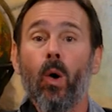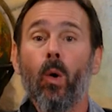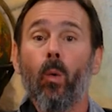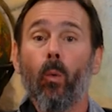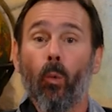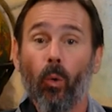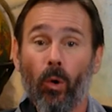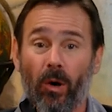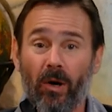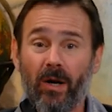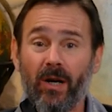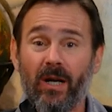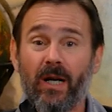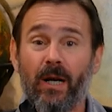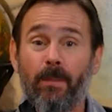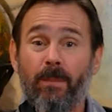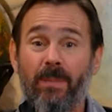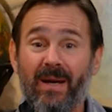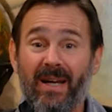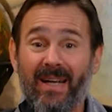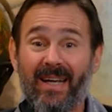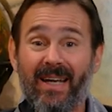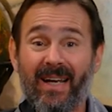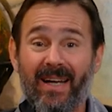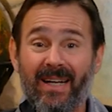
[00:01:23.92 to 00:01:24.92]
We're going to
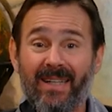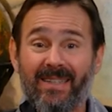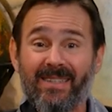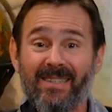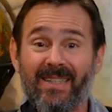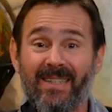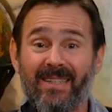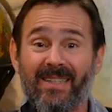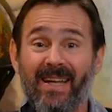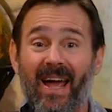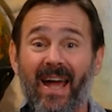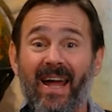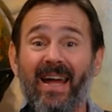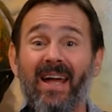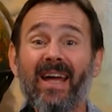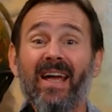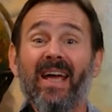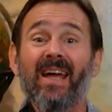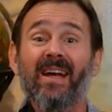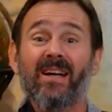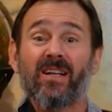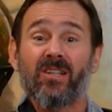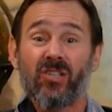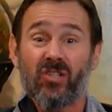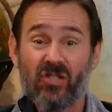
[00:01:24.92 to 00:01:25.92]
begin today
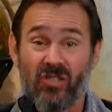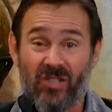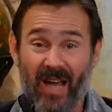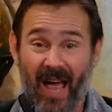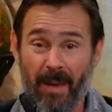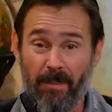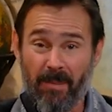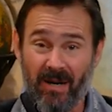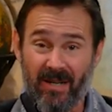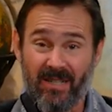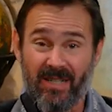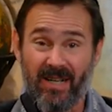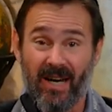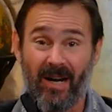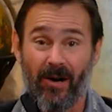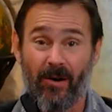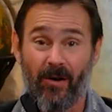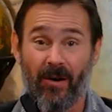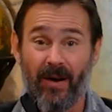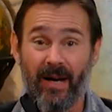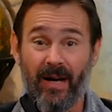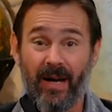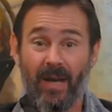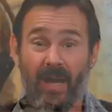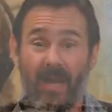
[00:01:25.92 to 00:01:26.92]
in a
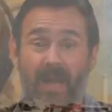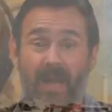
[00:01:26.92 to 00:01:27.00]
cemetery.